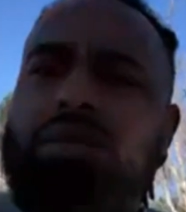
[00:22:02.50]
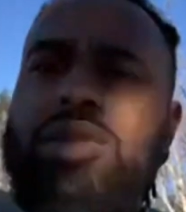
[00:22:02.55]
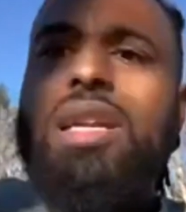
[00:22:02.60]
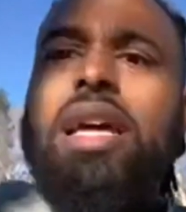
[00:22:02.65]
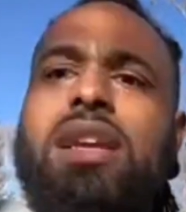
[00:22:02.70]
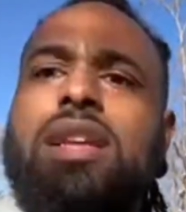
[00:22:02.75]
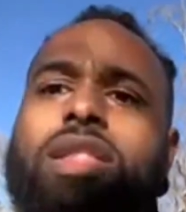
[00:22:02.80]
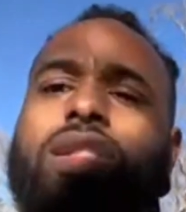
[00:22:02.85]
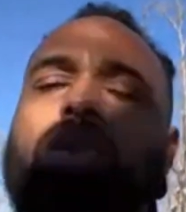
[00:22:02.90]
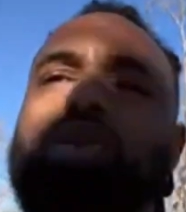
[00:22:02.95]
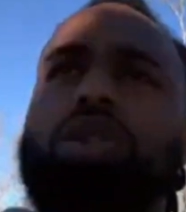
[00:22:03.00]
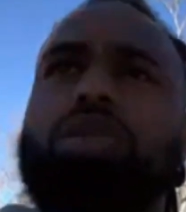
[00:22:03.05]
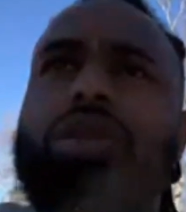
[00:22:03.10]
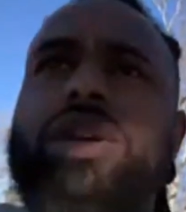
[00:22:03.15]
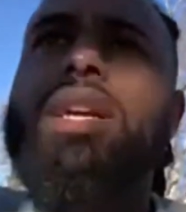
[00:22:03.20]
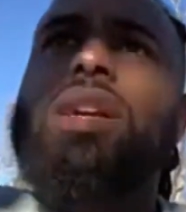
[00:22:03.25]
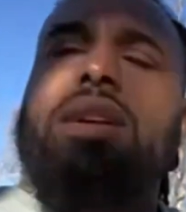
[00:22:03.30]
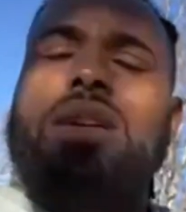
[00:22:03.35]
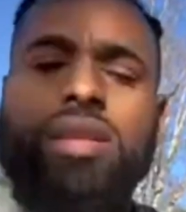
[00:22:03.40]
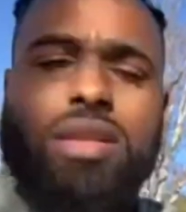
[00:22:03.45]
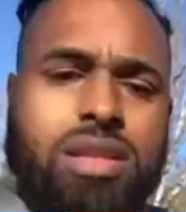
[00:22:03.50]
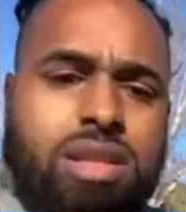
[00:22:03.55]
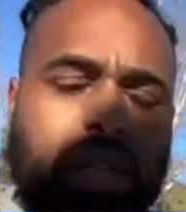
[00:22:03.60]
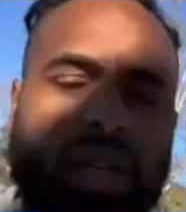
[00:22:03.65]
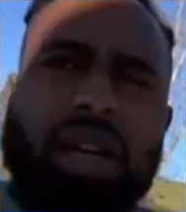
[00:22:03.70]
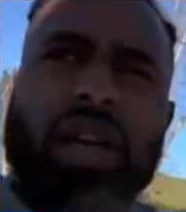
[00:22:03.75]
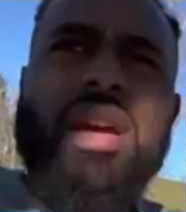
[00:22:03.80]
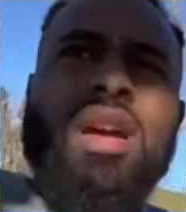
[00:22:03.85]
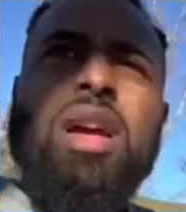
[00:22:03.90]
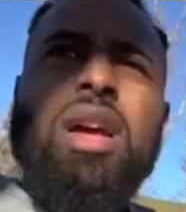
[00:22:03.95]
was like two three years.
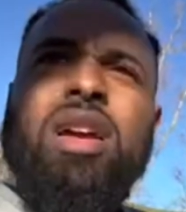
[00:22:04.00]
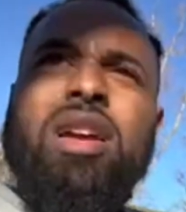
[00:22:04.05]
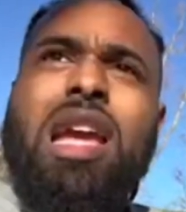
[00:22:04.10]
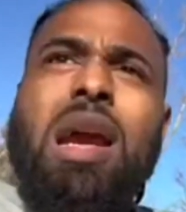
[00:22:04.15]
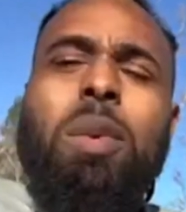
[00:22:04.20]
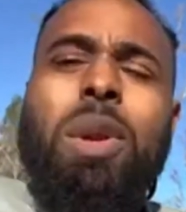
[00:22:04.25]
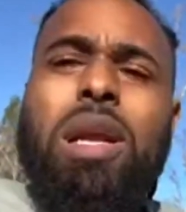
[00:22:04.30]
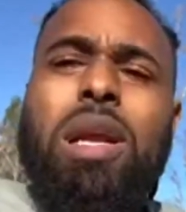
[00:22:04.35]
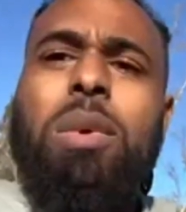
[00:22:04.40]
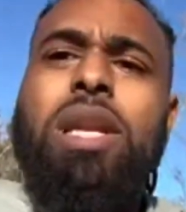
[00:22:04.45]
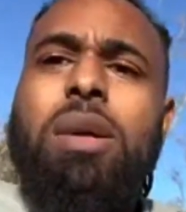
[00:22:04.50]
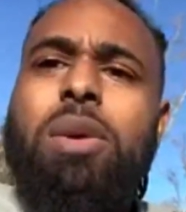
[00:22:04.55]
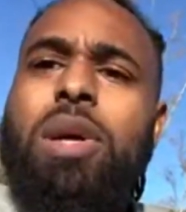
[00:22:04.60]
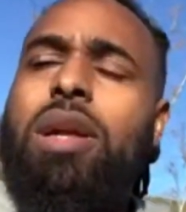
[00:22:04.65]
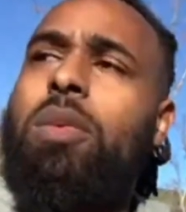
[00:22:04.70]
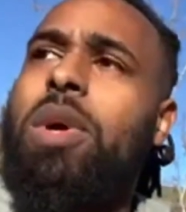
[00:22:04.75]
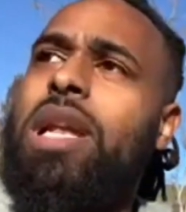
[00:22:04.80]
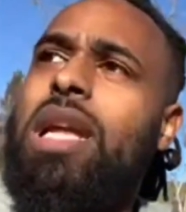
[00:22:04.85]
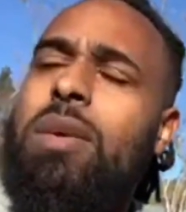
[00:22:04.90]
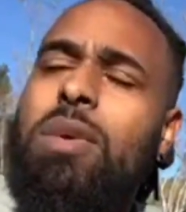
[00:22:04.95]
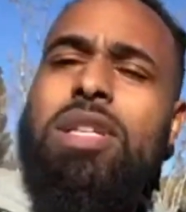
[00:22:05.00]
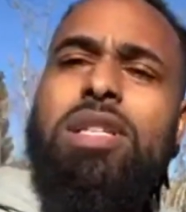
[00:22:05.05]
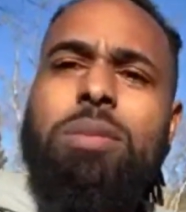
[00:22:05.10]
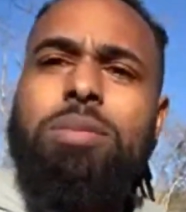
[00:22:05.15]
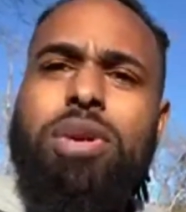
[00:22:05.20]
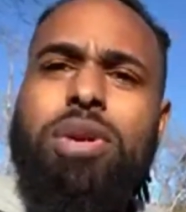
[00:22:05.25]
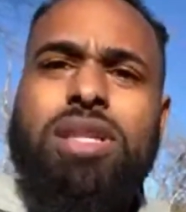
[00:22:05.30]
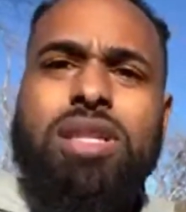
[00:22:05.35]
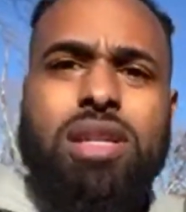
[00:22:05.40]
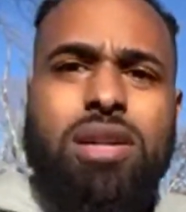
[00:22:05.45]
Okay, when he when he when he was in
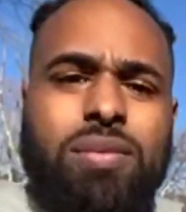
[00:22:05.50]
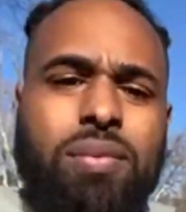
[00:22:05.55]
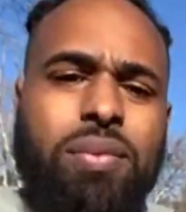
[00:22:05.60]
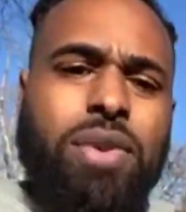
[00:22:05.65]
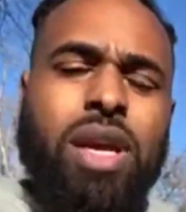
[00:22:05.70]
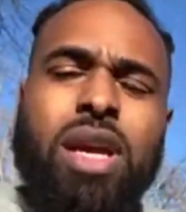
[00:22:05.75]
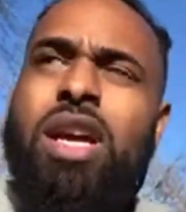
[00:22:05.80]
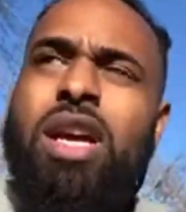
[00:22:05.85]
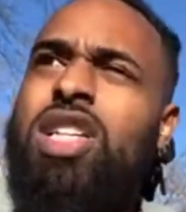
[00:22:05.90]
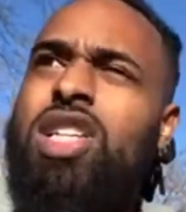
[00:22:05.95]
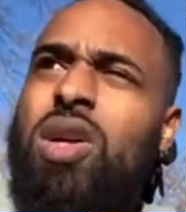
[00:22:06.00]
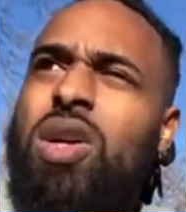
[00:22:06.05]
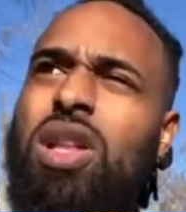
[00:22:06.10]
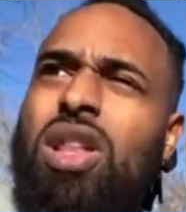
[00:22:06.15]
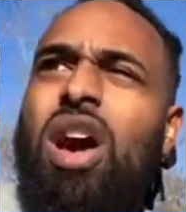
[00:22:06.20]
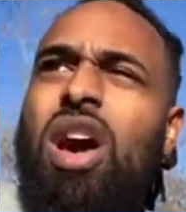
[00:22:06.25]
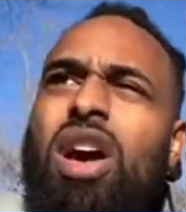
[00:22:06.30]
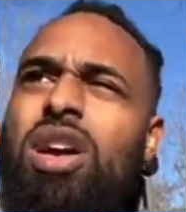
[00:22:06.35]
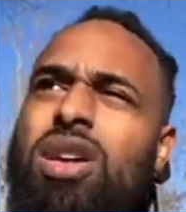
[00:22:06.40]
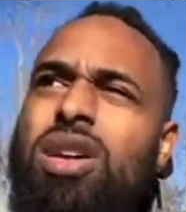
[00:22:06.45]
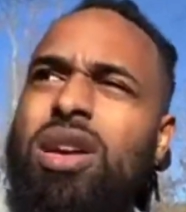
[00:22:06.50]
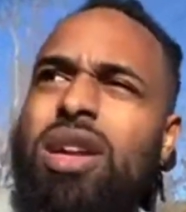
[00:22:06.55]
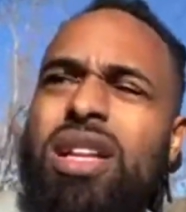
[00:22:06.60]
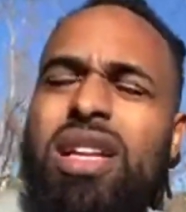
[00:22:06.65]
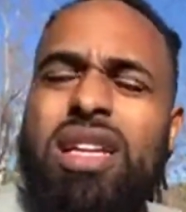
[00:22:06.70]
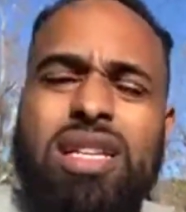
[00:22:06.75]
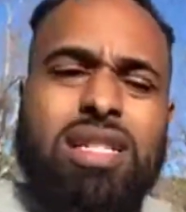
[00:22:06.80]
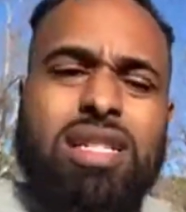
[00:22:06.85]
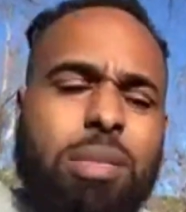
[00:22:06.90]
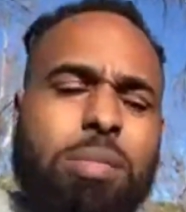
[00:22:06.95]
prison. So the longer it
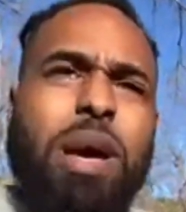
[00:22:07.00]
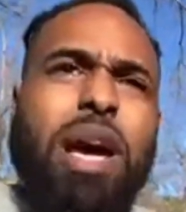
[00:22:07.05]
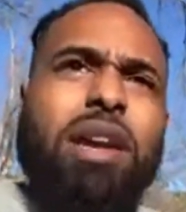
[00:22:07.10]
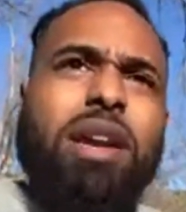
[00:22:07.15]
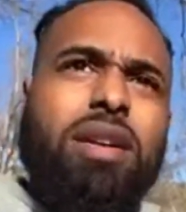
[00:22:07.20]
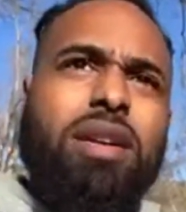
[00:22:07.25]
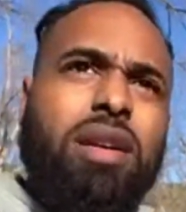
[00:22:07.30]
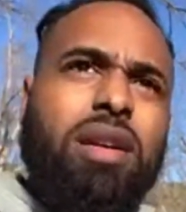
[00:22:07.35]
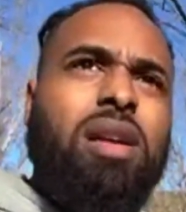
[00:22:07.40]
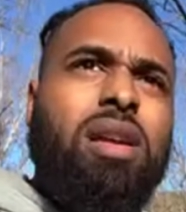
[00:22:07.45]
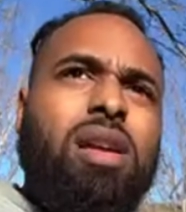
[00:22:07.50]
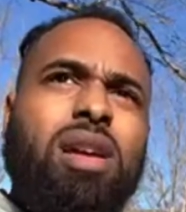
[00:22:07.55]
is, the better.